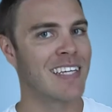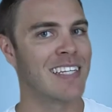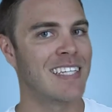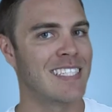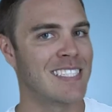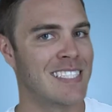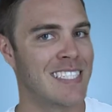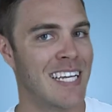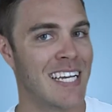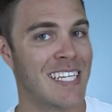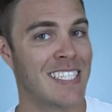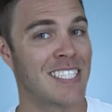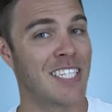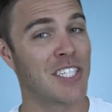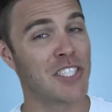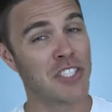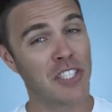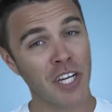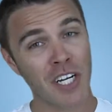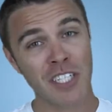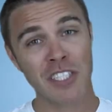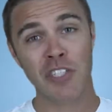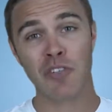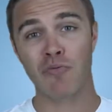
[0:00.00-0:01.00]
these days
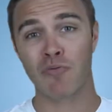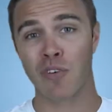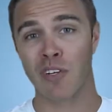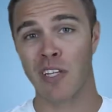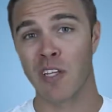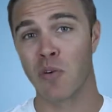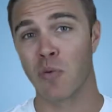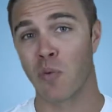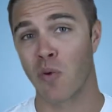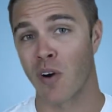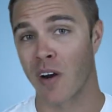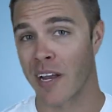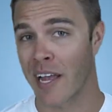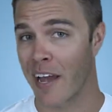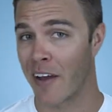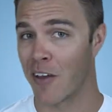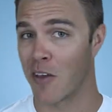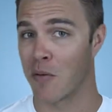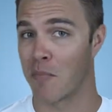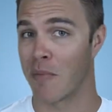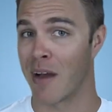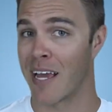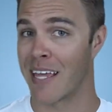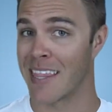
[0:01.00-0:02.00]
doesn't really work how
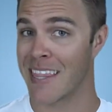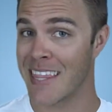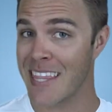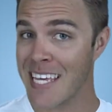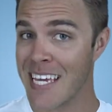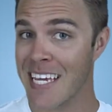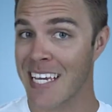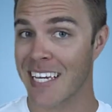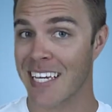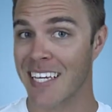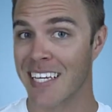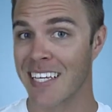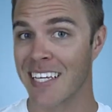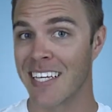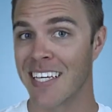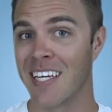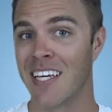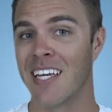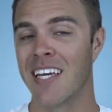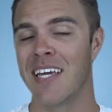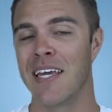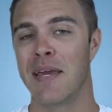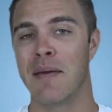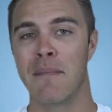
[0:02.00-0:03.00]
you might think.
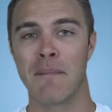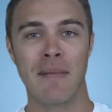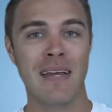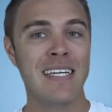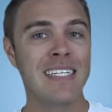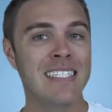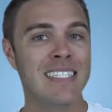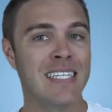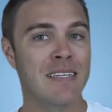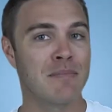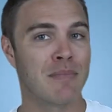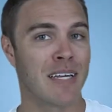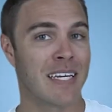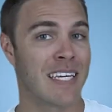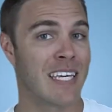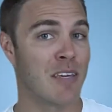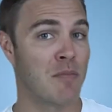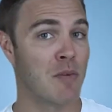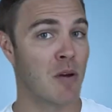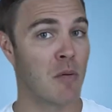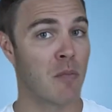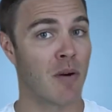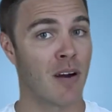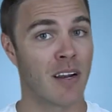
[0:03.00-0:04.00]
It may seem like
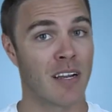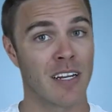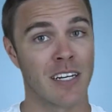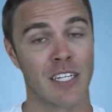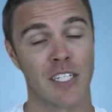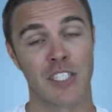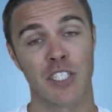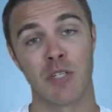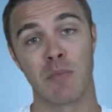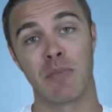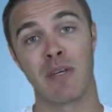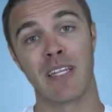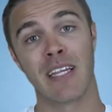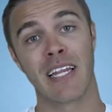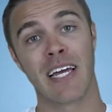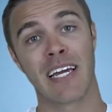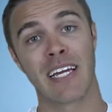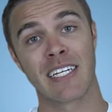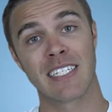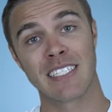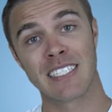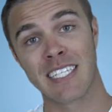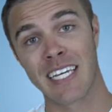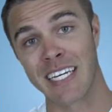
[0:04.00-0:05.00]
email marketing should be
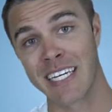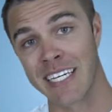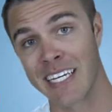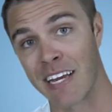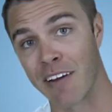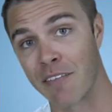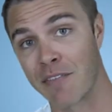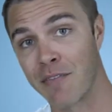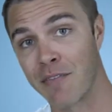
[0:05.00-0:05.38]
like sending out